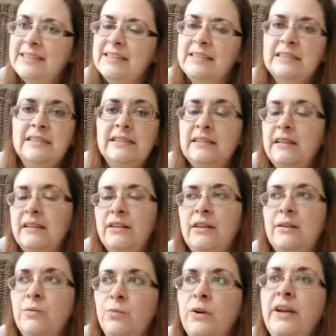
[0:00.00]
It's the, the,
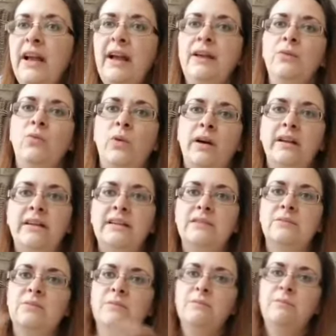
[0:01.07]
what I want is,
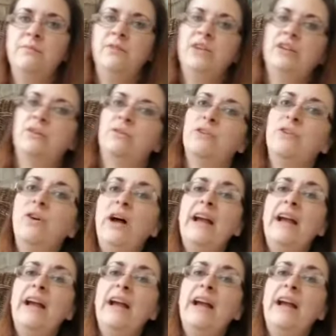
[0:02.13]
you know, the goal.